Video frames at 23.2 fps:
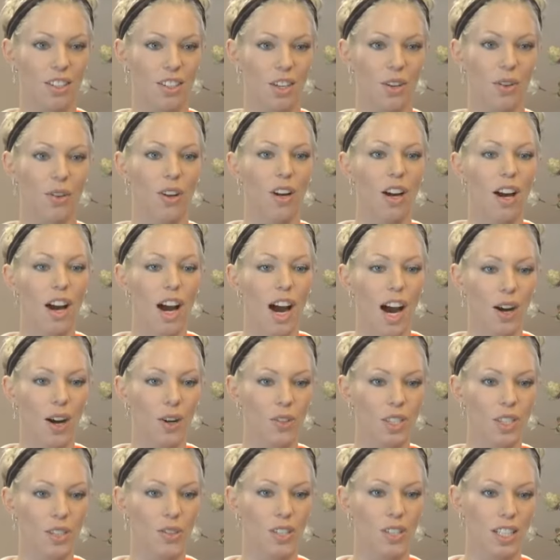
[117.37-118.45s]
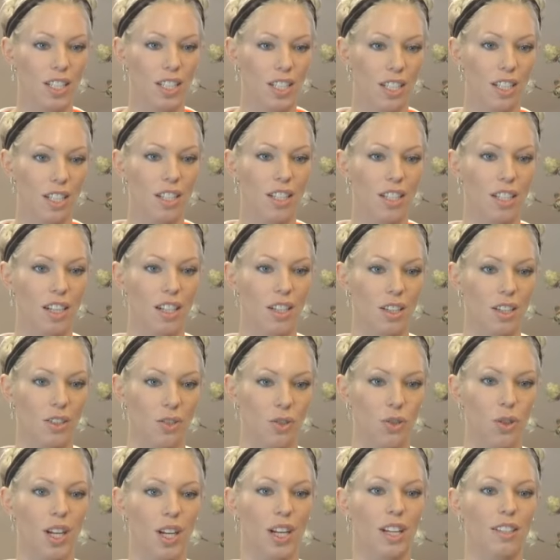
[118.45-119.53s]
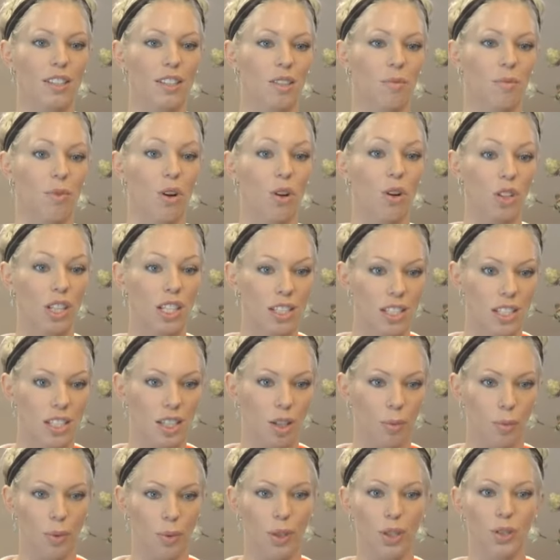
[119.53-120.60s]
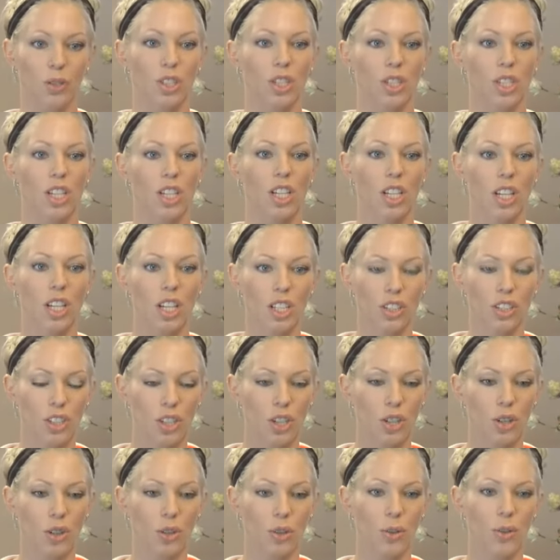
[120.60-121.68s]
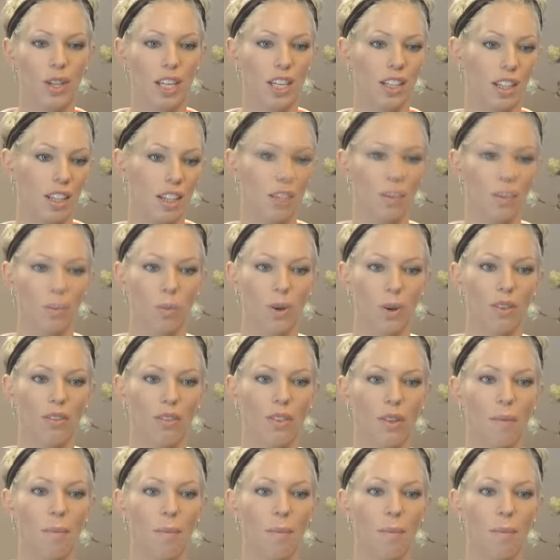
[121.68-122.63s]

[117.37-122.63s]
So I was interested in, trying some holistic approach to healing. One of the